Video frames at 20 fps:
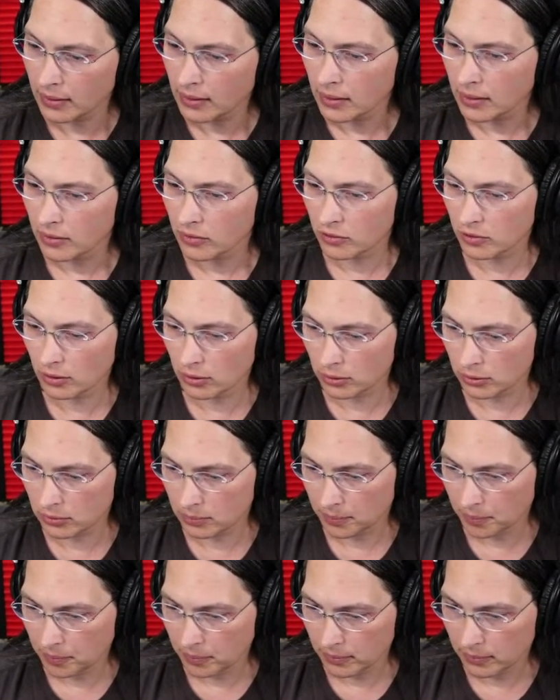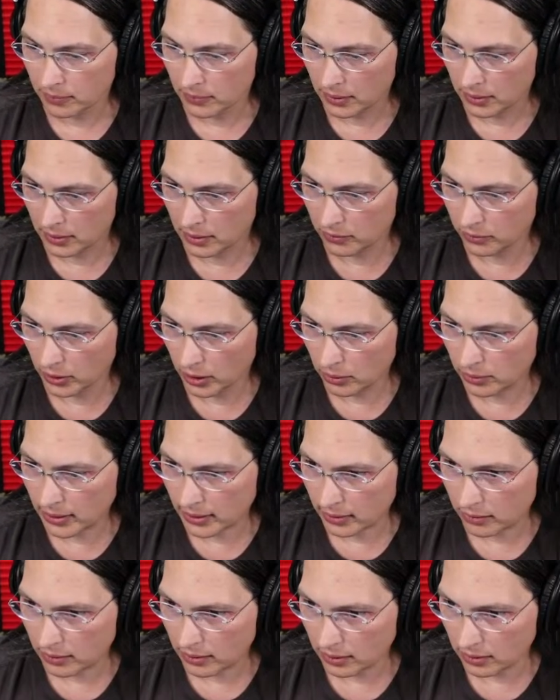So if we go
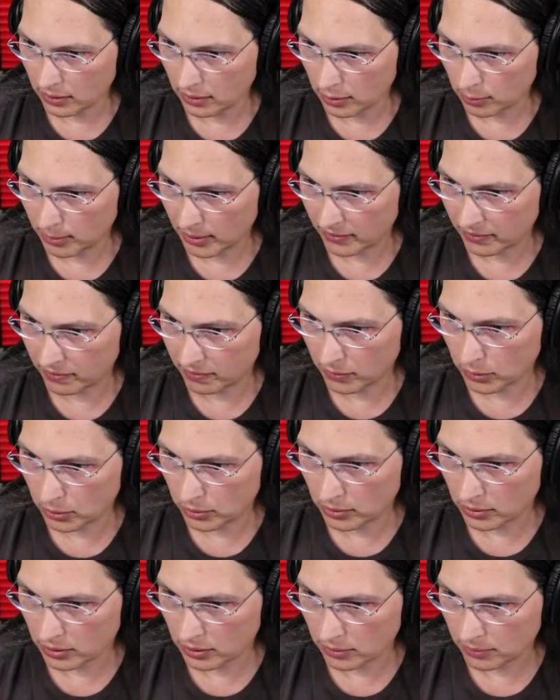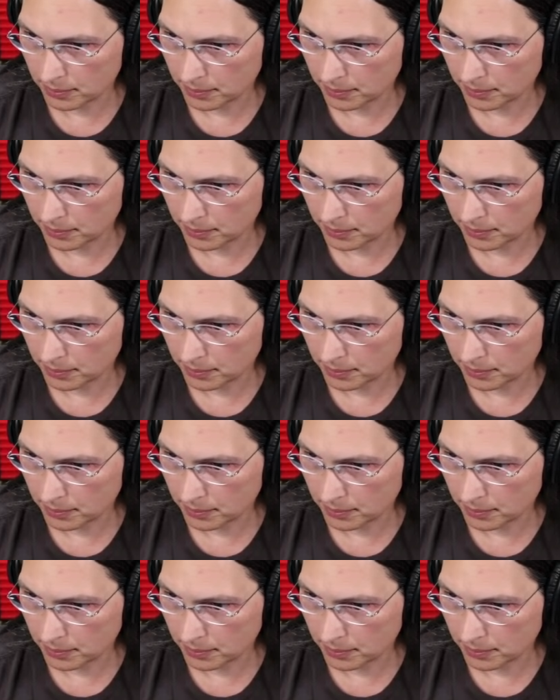down a little bit further